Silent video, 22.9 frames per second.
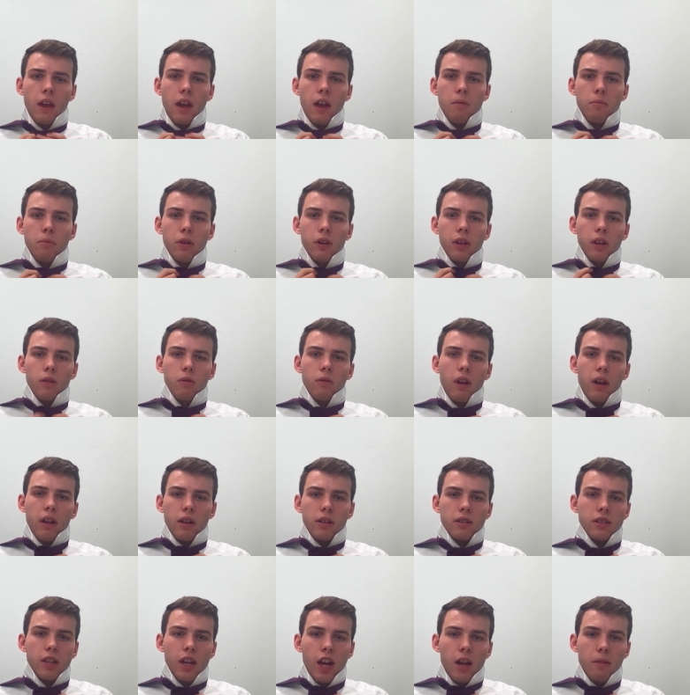and putting it right
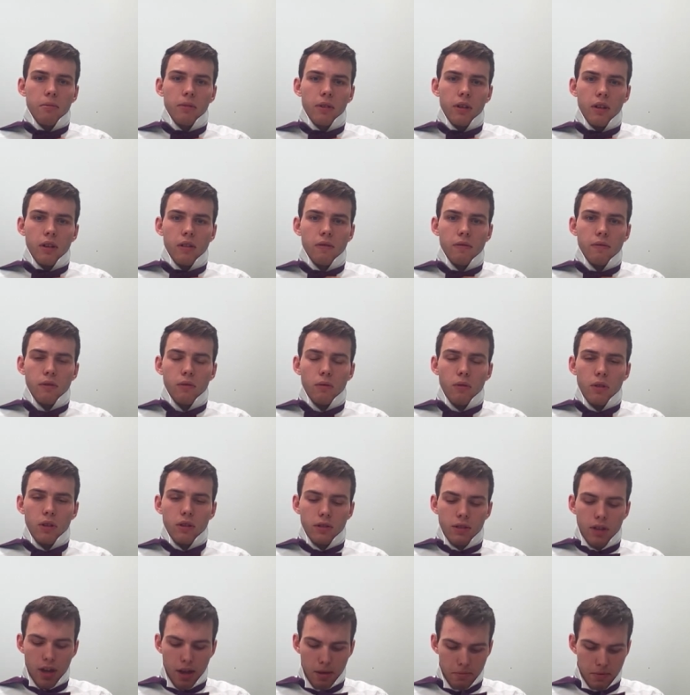on top of your
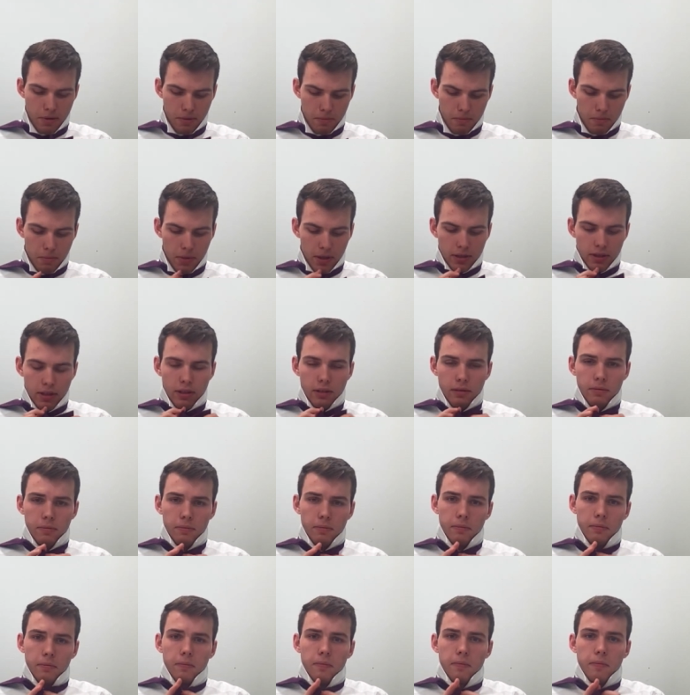top button,
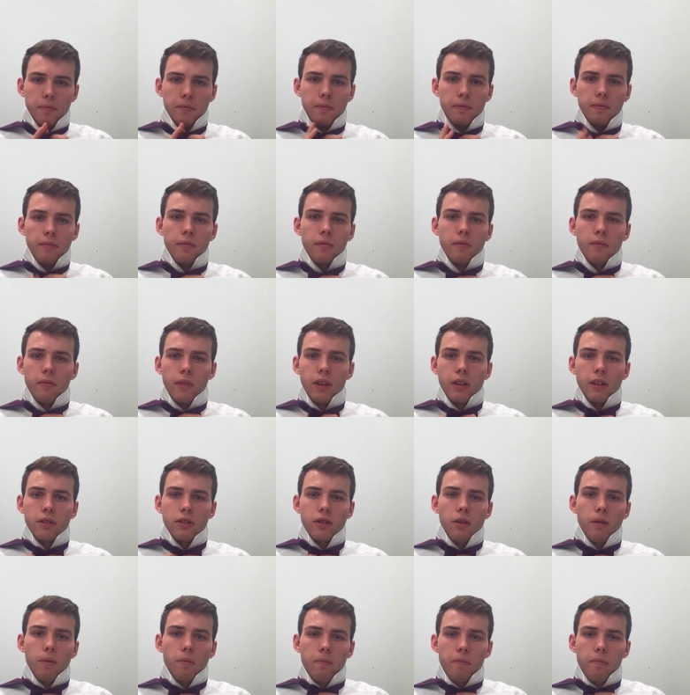like
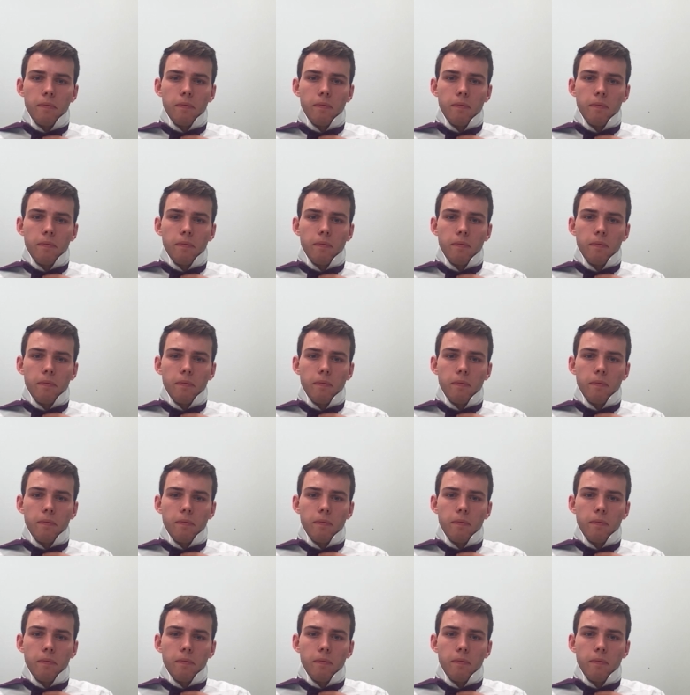so.